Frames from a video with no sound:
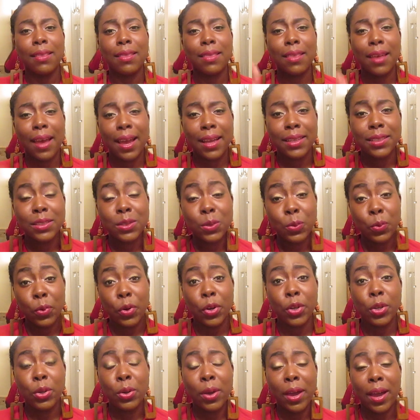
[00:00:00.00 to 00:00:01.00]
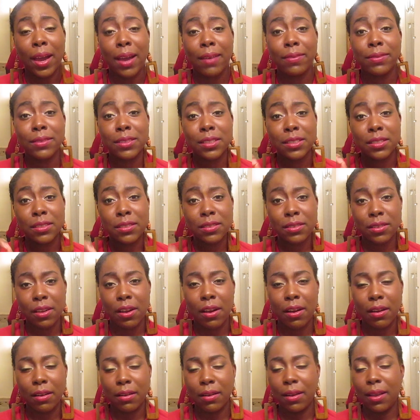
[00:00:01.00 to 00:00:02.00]
That's where you have to
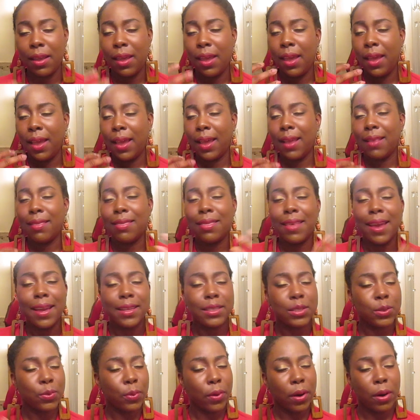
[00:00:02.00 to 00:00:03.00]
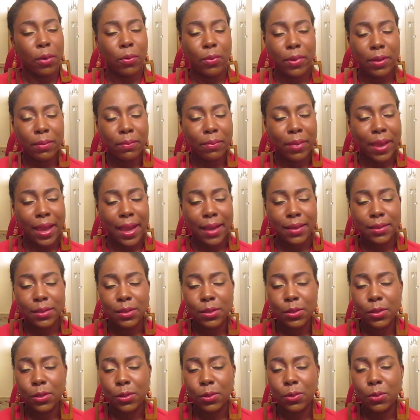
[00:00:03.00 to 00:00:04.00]
start. And that's where I went back
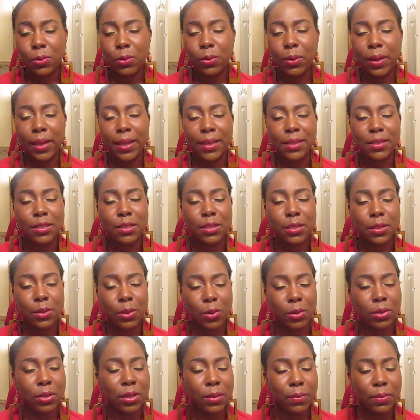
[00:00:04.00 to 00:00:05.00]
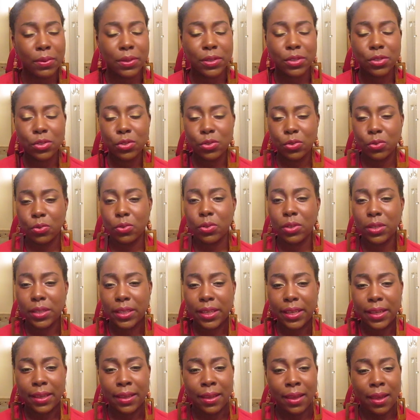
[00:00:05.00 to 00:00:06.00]
to, and slowly but
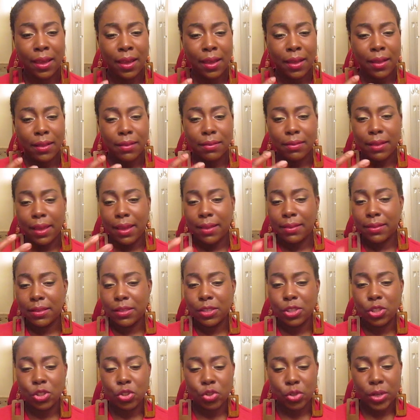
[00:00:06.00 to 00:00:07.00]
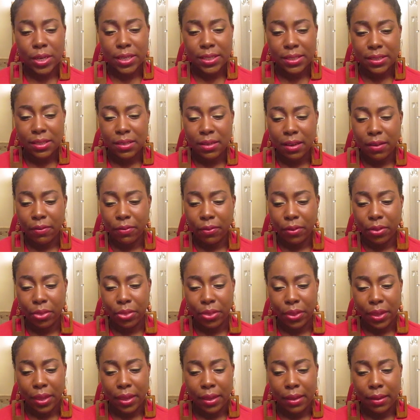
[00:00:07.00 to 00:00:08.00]
surely, like the stress and
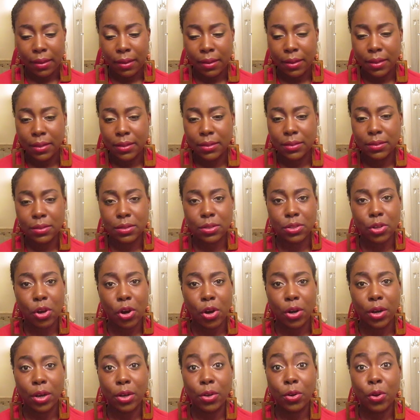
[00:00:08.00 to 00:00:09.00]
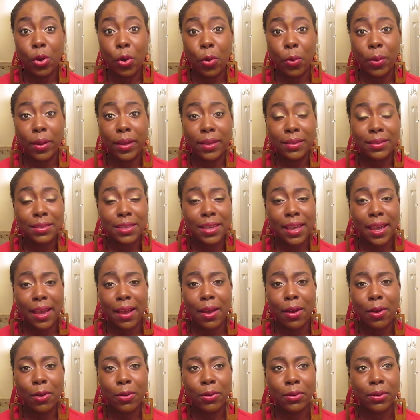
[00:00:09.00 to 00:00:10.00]
everything started going
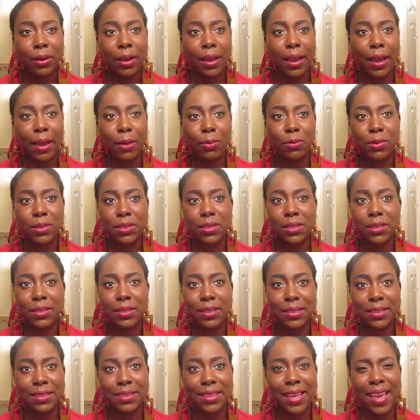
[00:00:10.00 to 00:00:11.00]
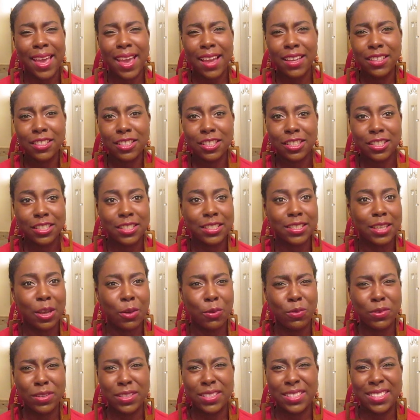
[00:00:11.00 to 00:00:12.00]
down. I wasn't as anxious.
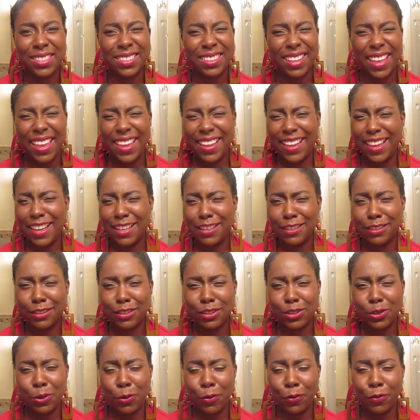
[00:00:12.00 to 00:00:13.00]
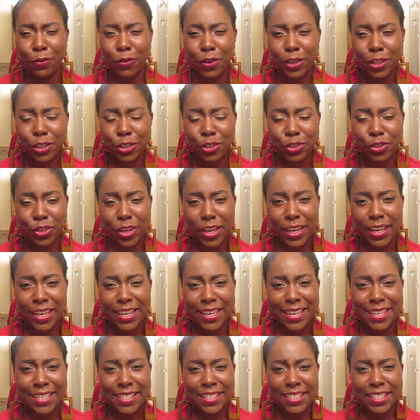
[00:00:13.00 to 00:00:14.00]
I wasn't like getting so
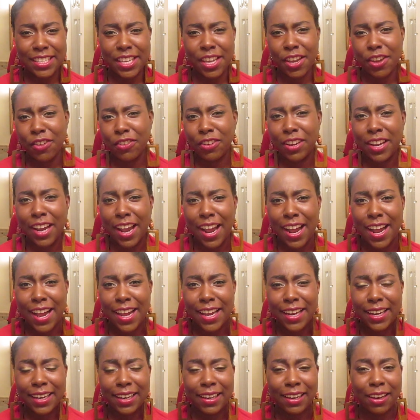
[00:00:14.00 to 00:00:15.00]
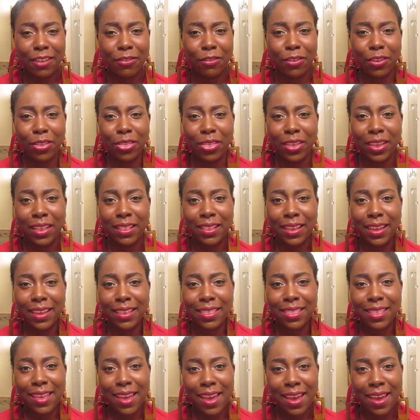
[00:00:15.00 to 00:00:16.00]
frustrated and teary-eyed and everything
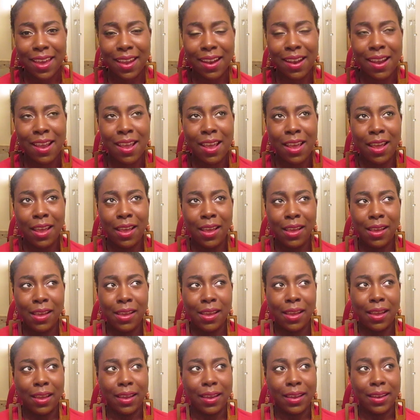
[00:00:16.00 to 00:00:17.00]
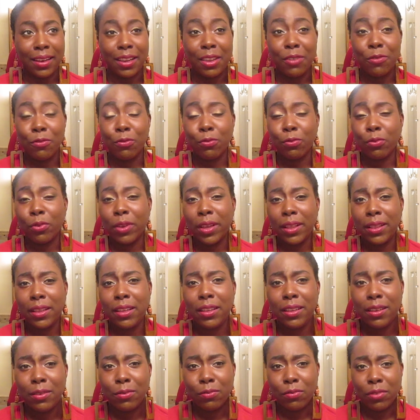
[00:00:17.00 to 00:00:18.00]
like that. And it
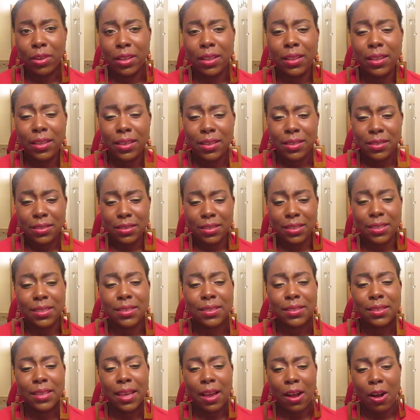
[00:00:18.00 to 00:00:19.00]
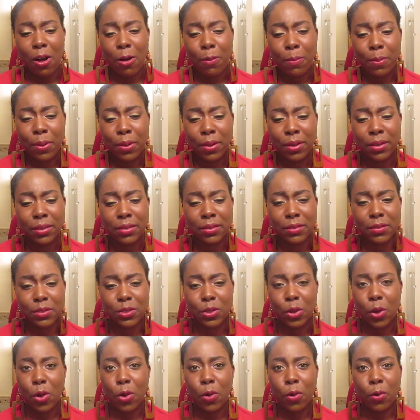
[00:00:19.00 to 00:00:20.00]
really, really does help.
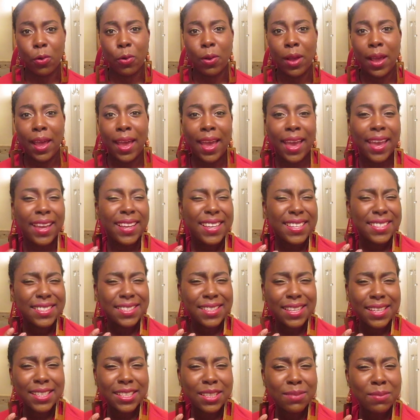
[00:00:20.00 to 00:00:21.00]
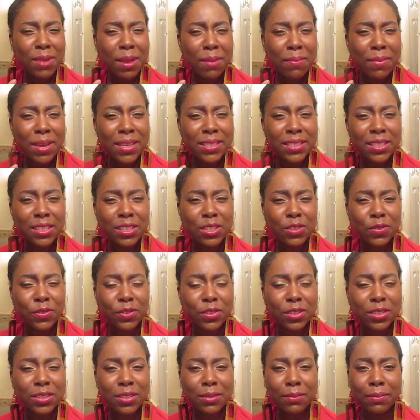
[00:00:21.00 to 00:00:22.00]
So I guess that's my message
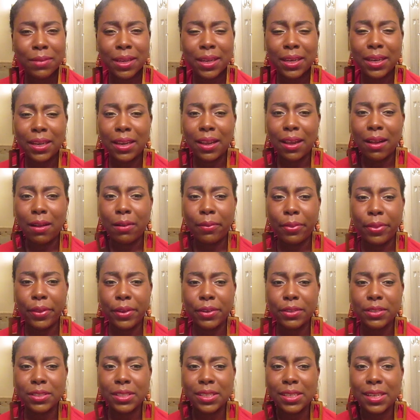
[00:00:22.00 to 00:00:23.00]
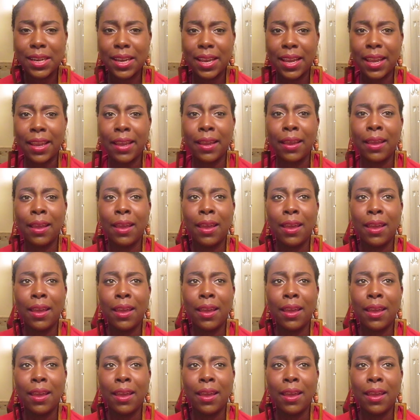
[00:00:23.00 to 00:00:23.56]
for somebody out there today.